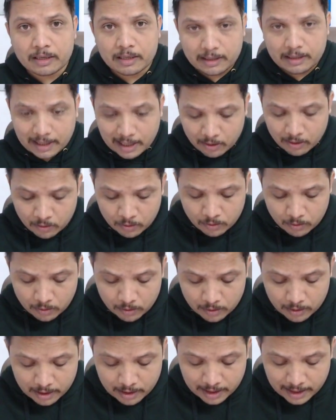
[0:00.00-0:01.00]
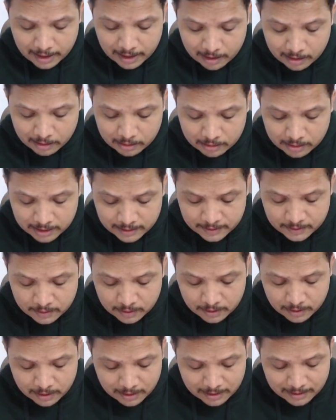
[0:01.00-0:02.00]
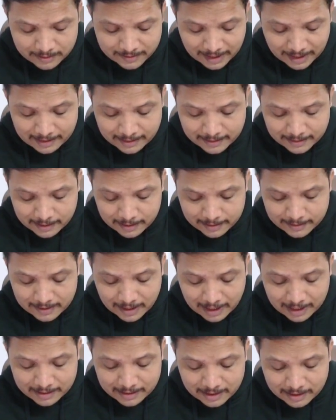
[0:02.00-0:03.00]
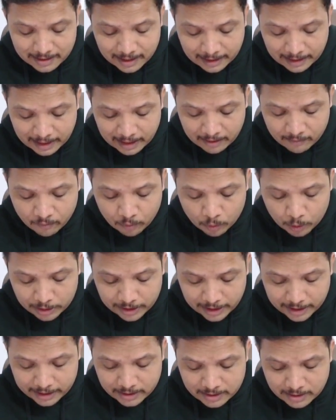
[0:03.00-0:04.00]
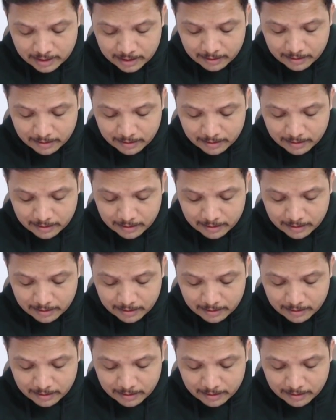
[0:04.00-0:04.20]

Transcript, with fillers: Now here these sensors are generating voltage